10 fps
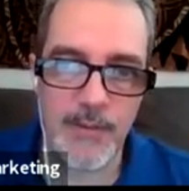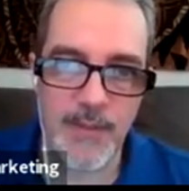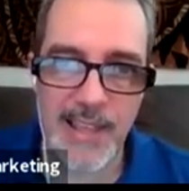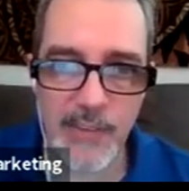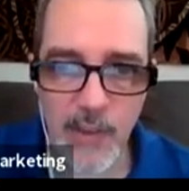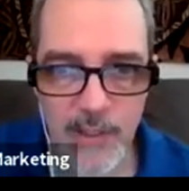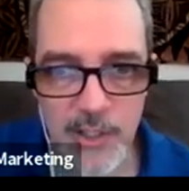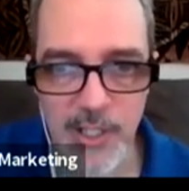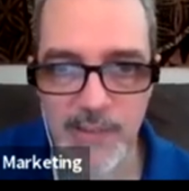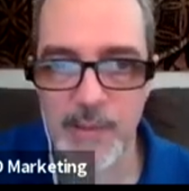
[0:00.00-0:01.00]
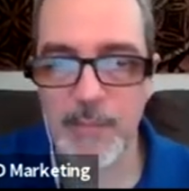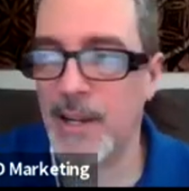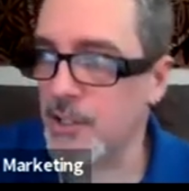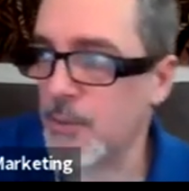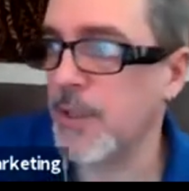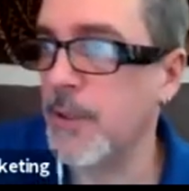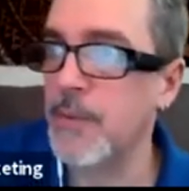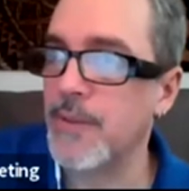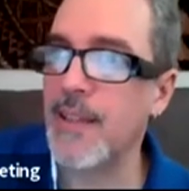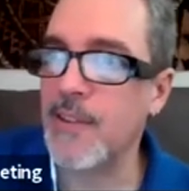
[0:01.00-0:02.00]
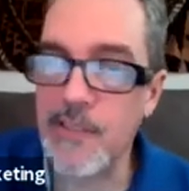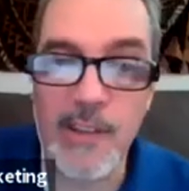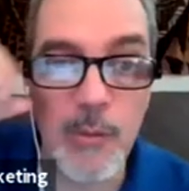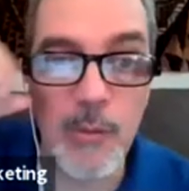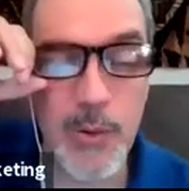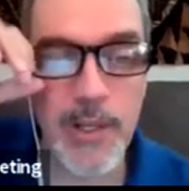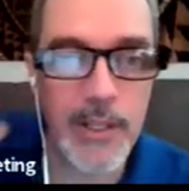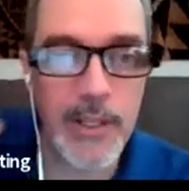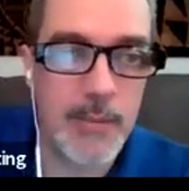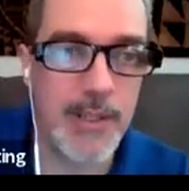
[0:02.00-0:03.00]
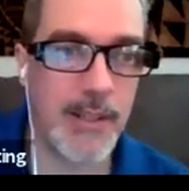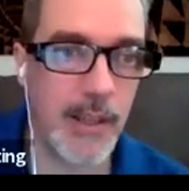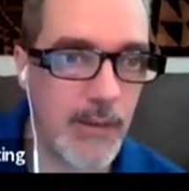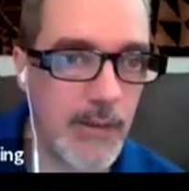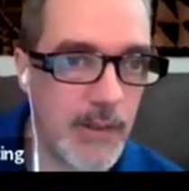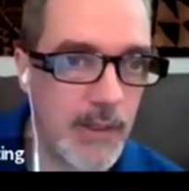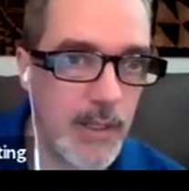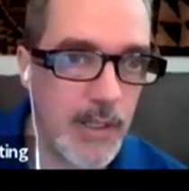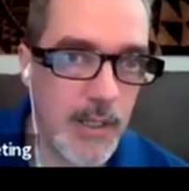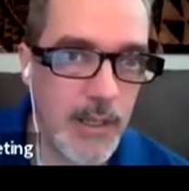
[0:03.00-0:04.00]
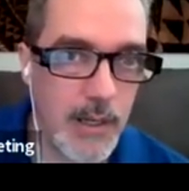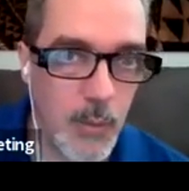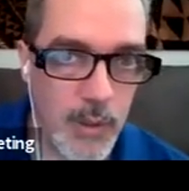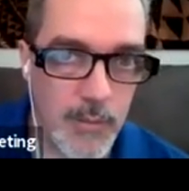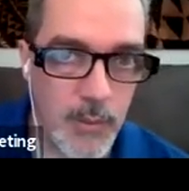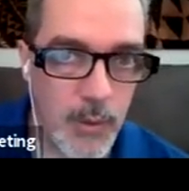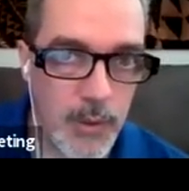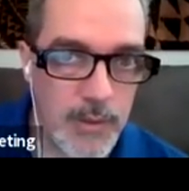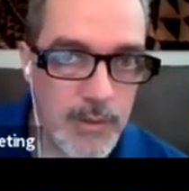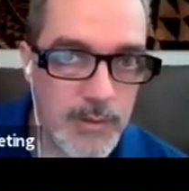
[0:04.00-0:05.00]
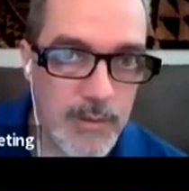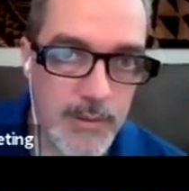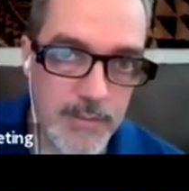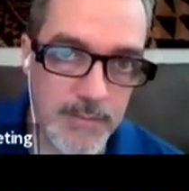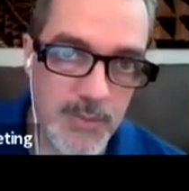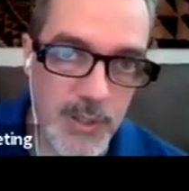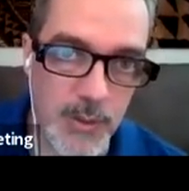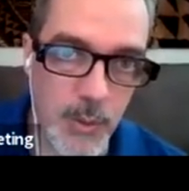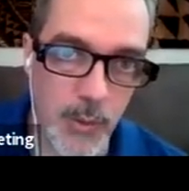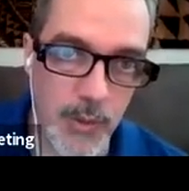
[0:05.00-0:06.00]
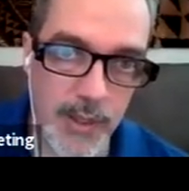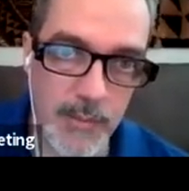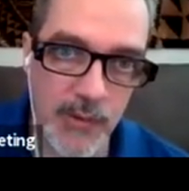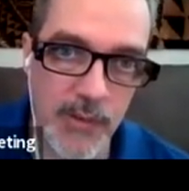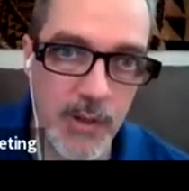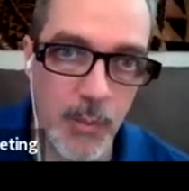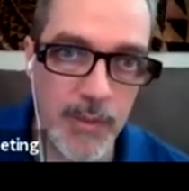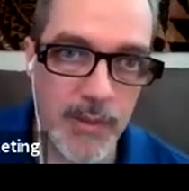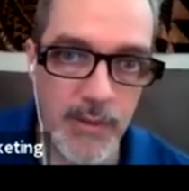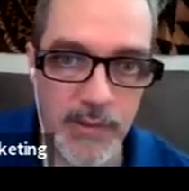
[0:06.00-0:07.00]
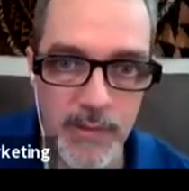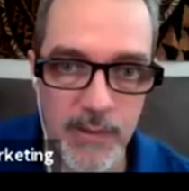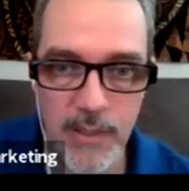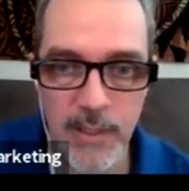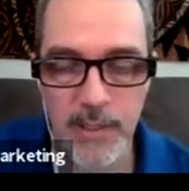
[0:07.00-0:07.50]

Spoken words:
So if that's all the Sheet Set Manager would do, that's still pretty good, but it does one more pretty cool thing. I'm just going to open this